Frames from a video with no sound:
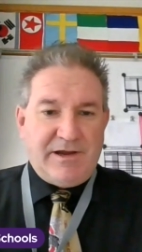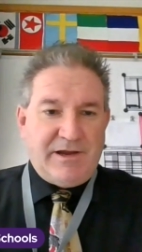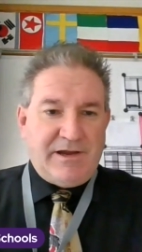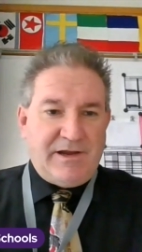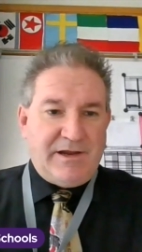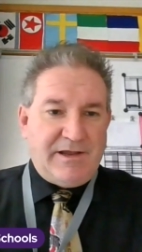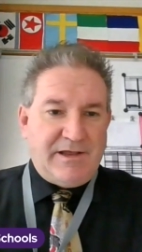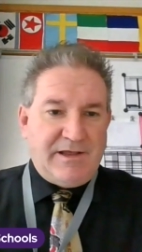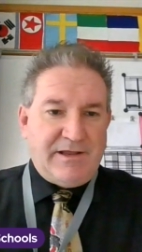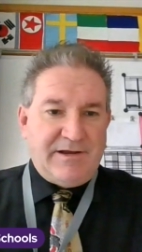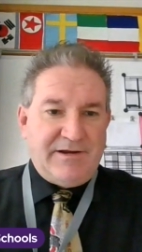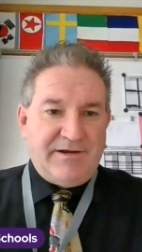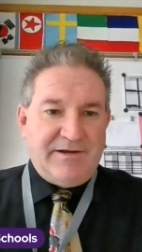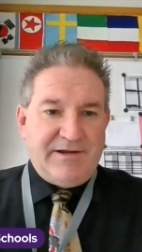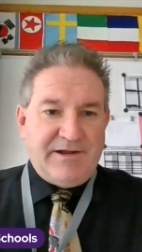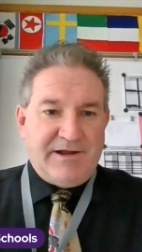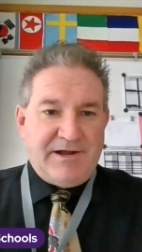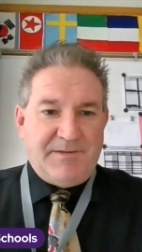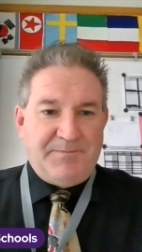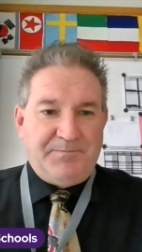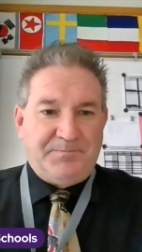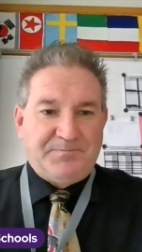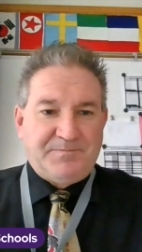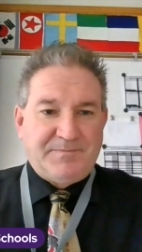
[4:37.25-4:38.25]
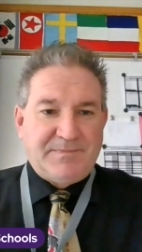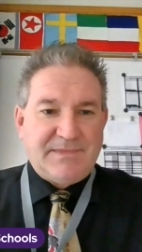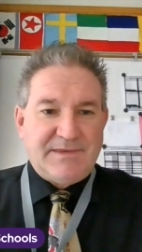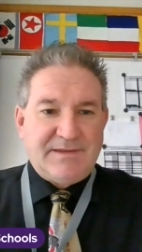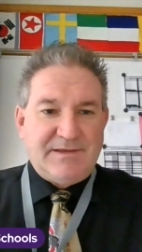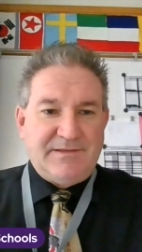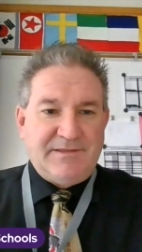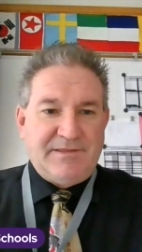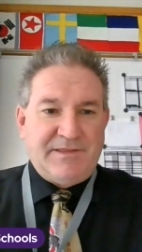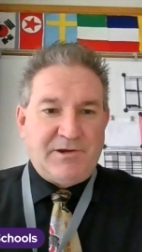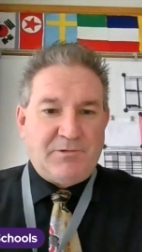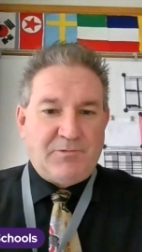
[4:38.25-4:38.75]
And um,
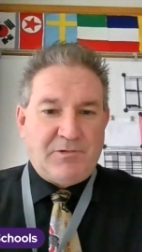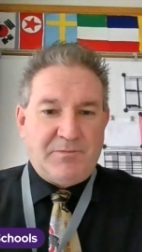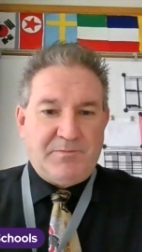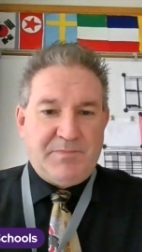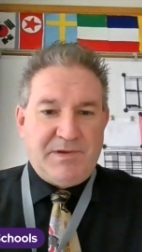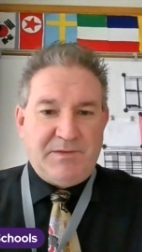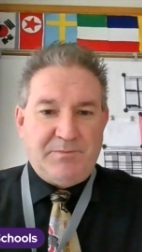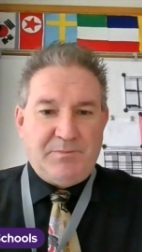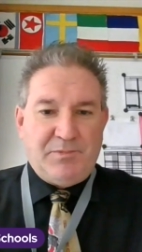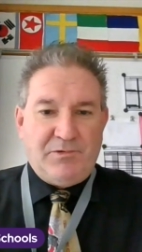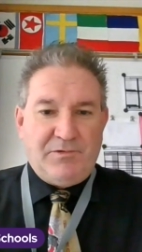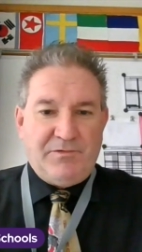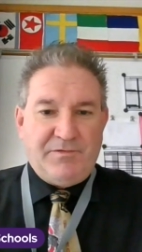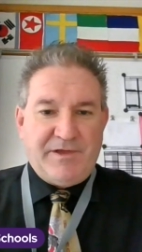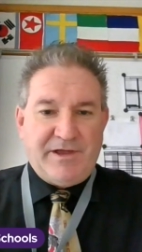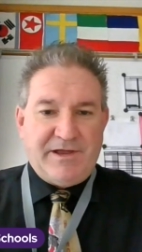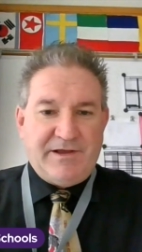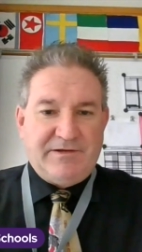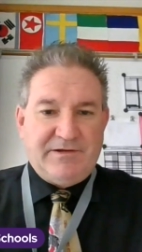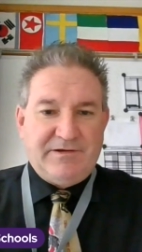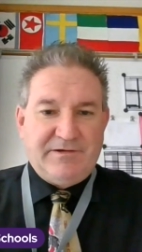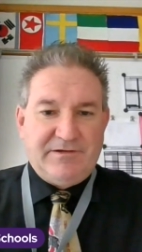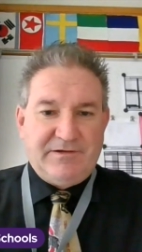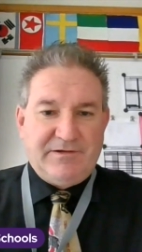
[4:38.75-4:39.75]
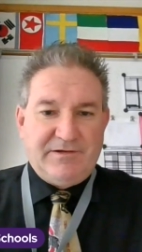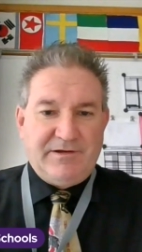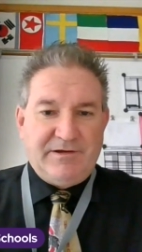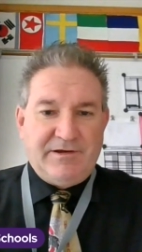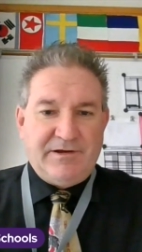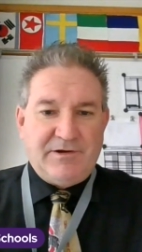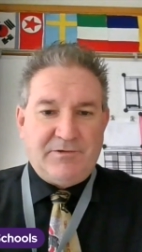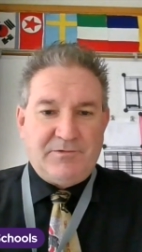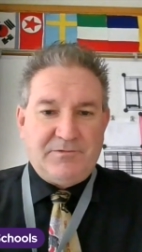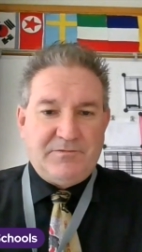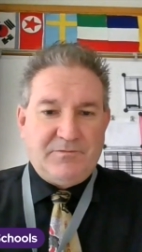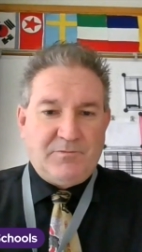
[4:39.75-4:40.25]
there were people that
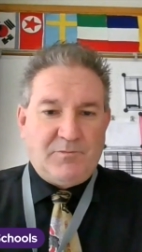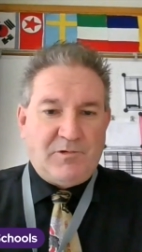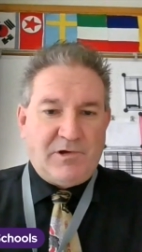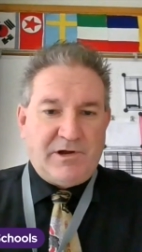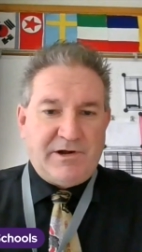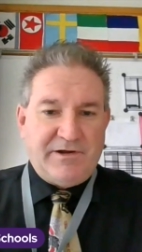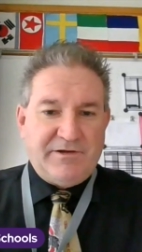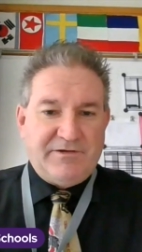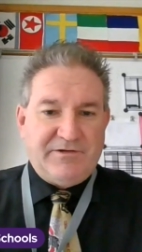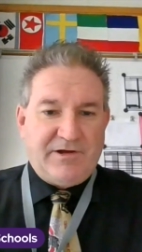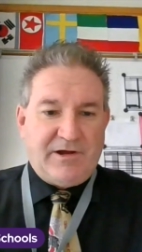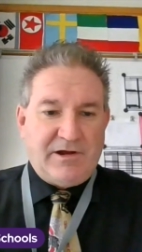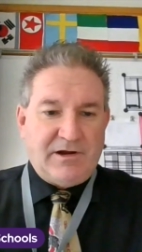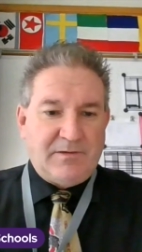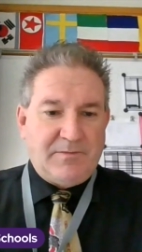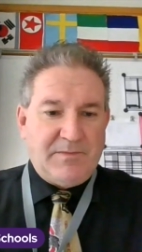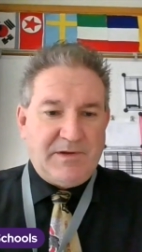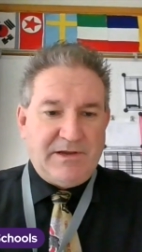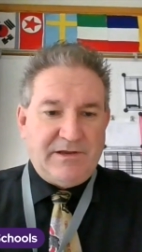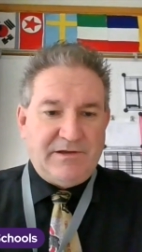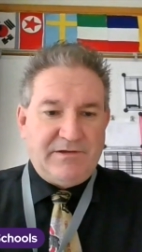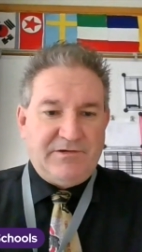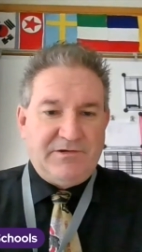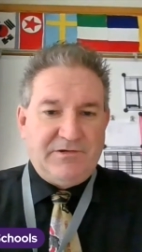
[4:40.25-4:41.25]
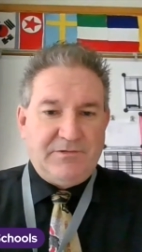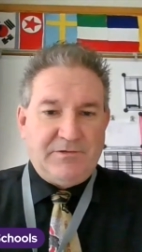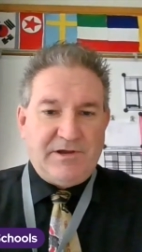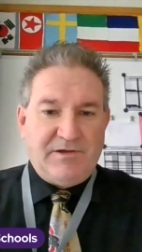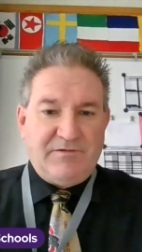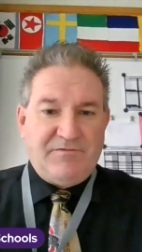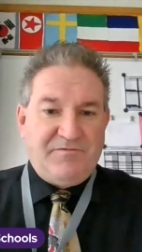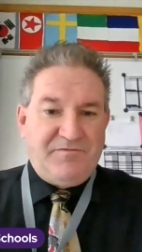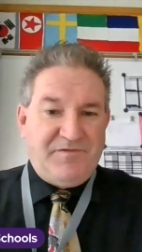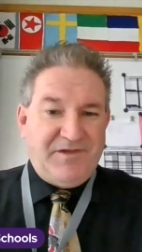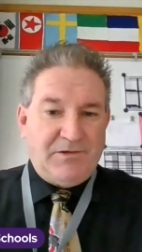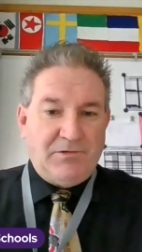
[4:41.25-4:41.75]
you know wanted to talk me into
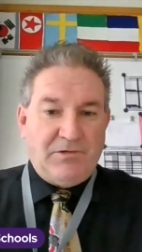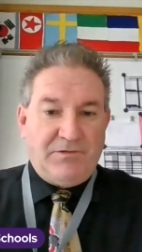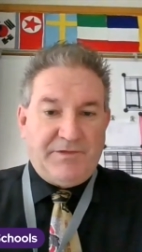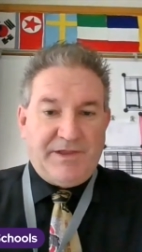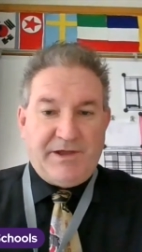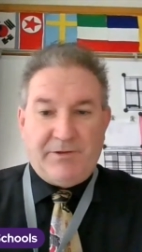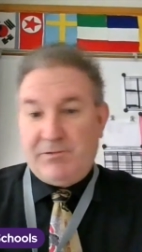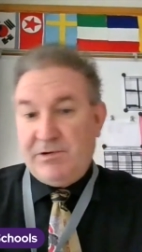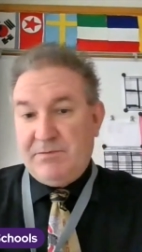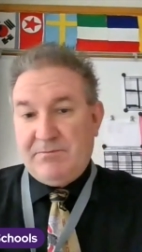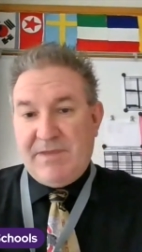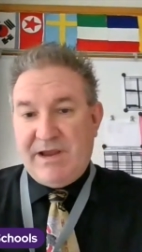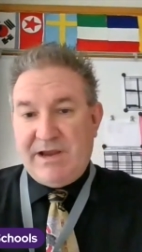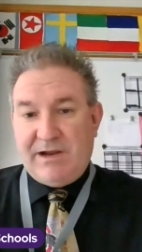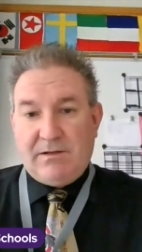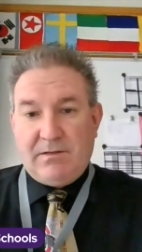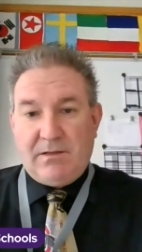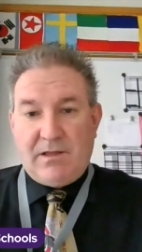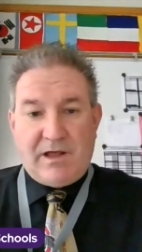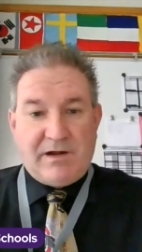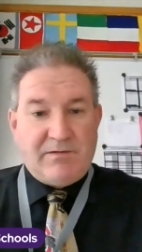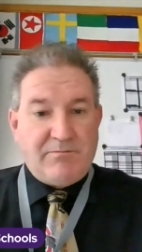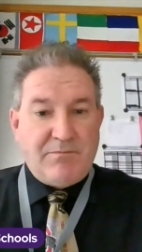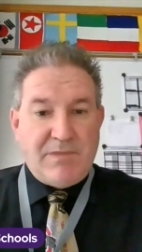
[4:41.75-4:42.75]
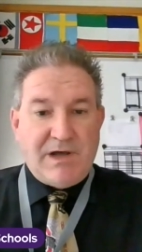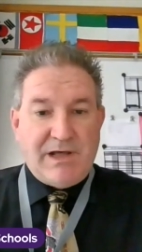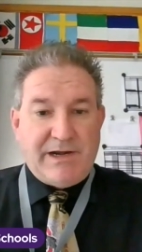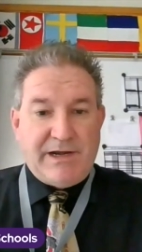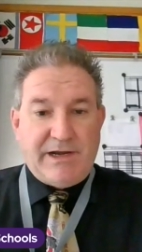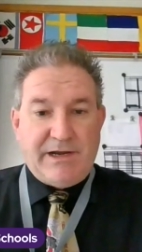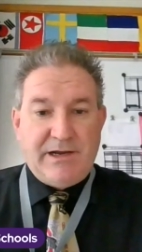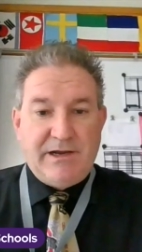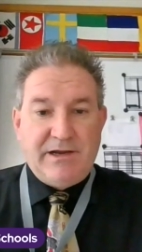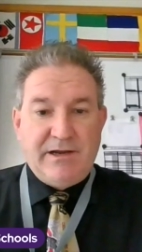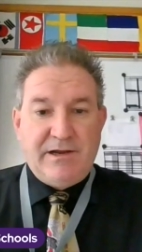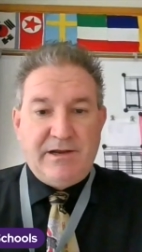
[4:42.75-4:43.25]
a field that would make a lot of
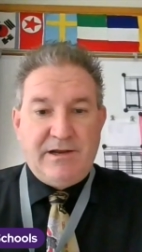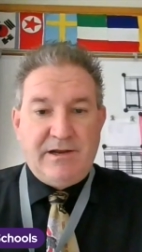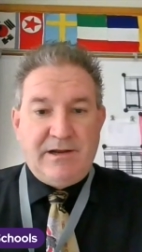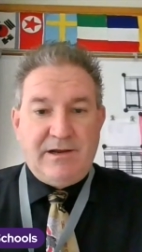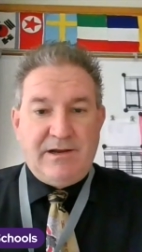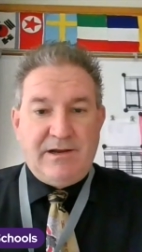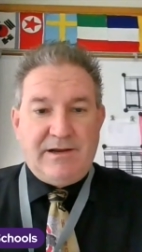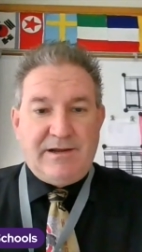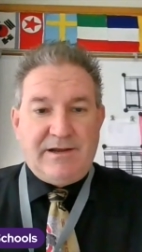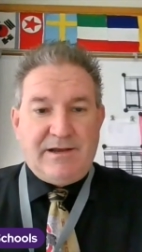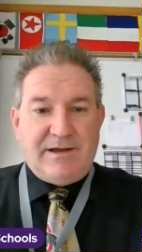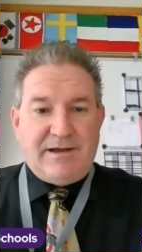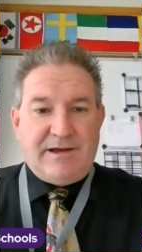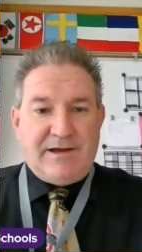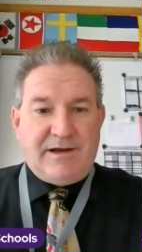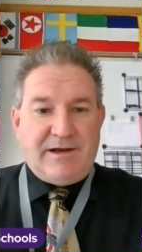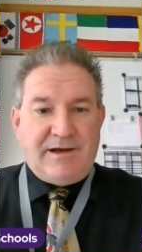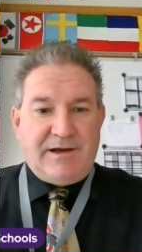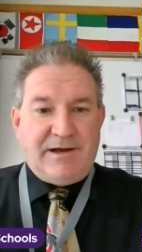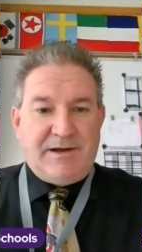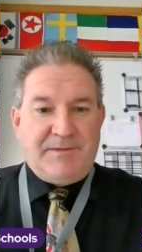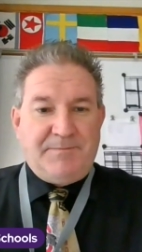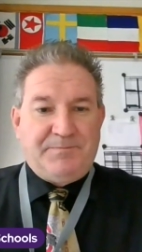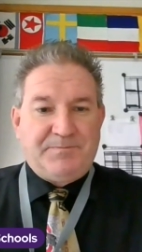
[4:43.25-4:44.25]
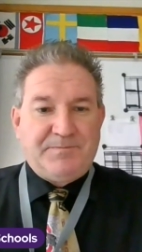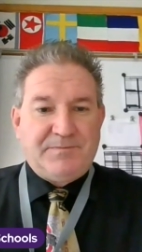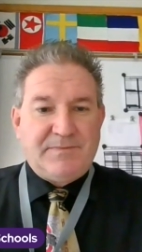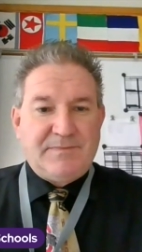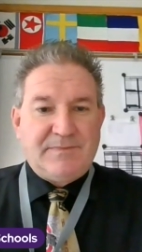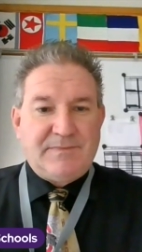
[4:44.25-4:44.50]
money. Um,